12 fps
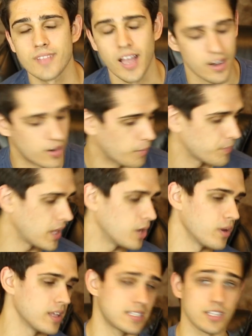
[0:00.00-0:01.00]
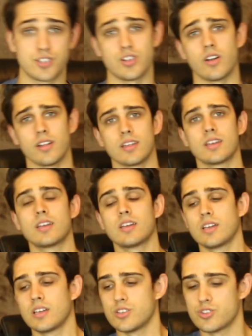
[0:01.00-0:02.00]
I don't know. Anyway, let's get started.
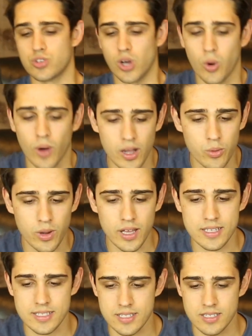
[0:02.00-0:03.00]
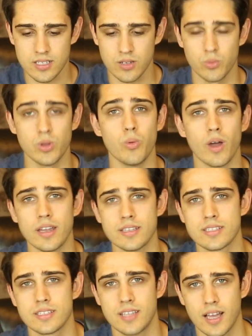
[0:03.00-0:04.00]
So we
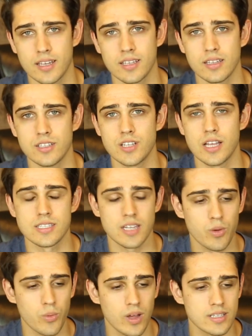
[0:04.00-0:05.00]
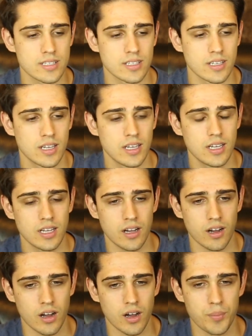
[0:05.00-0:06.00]
went, technically, Chance and I went
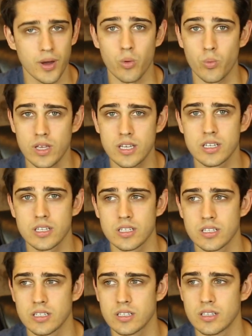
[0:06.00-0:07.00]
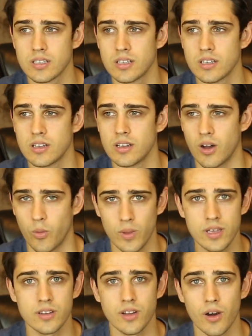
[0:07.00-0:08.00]
about a week
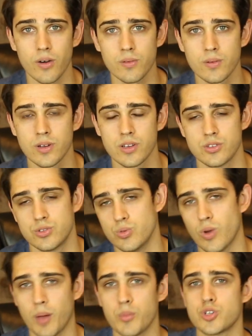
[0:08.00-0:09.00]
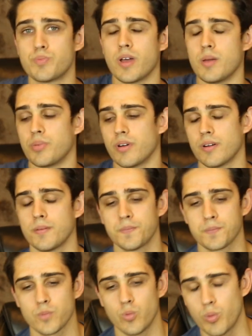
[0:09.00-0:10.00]
ago to ambush paintball.
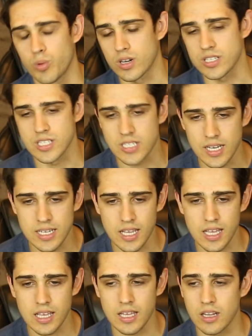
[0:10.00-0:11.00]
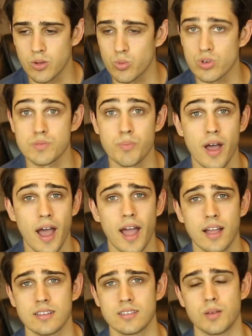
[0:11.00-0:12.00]
We went on a Sunday and it was
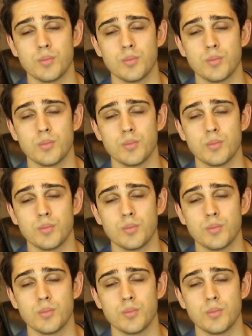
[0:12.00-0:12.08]
packed.